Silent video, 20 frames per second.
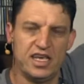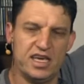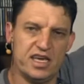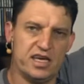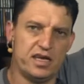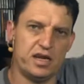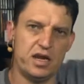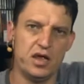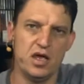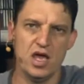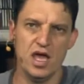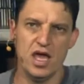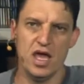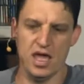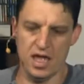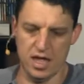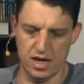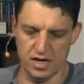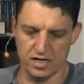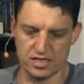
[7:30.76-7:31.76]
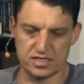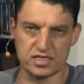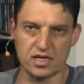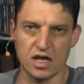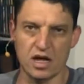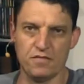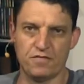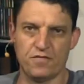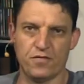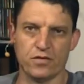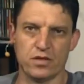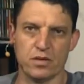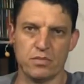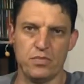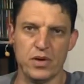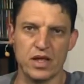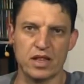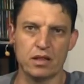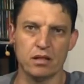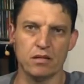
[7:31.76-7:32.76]
here. And it's time for the
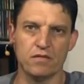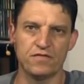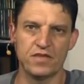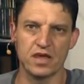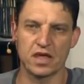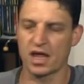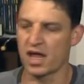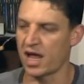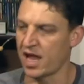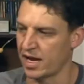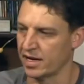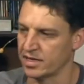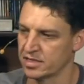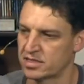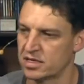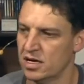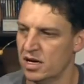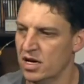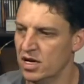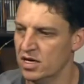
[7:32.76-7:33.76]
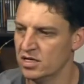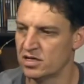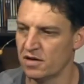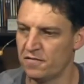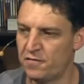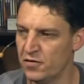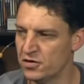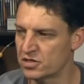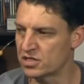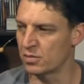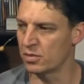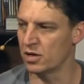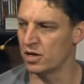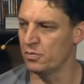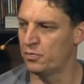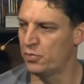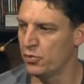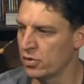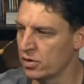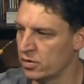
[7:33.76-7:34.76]
battle of the cans. So first I'm going
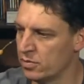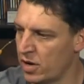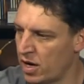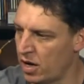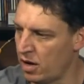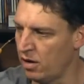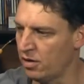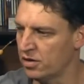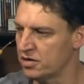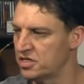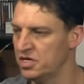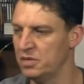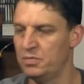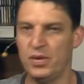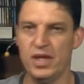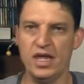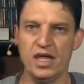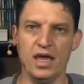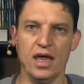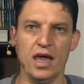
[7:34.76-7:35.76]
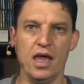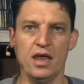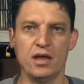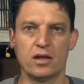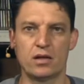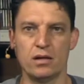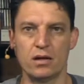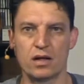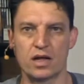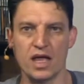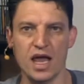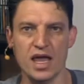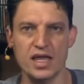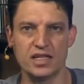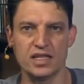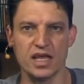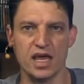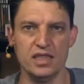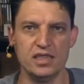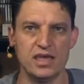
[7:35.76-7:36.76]
to put on my RGB and
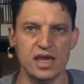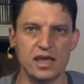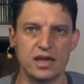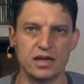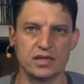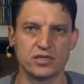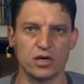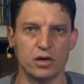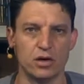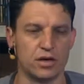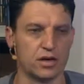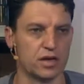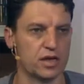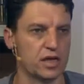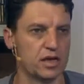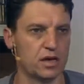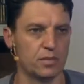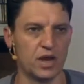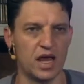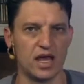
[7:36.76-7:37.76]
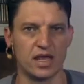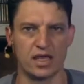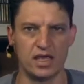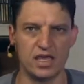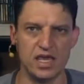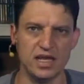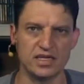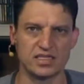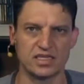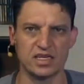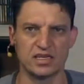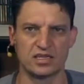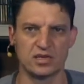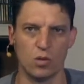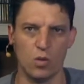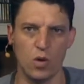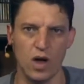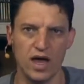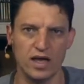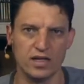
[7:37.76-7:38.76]
locate. And there it's on. And I'm like, yes, it's
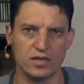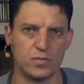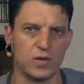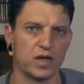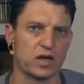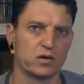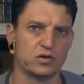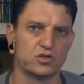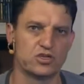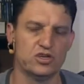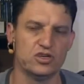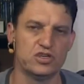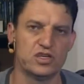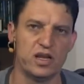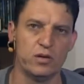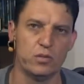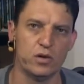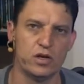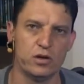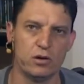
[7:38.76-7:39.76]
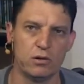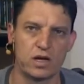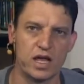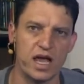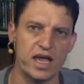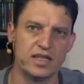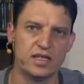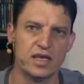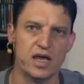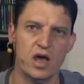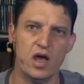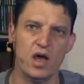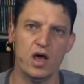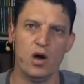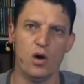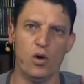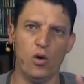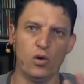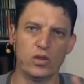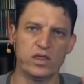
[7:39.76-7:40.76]
on white. Because usually when you locate,
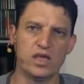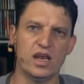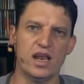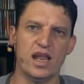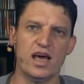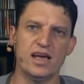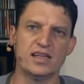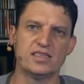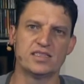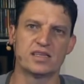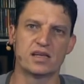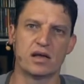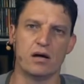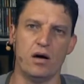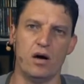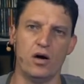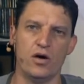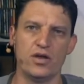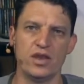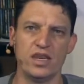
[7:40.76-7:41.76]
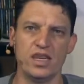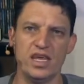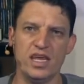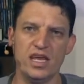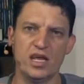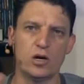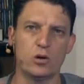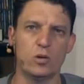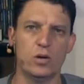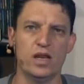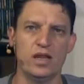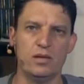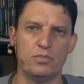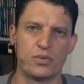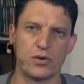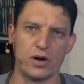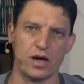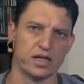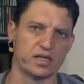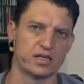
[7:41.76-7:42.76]
all the lights are on equally
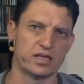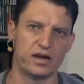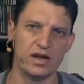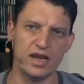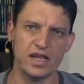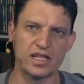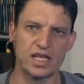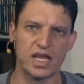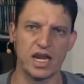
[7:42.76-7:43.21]
bright. Red,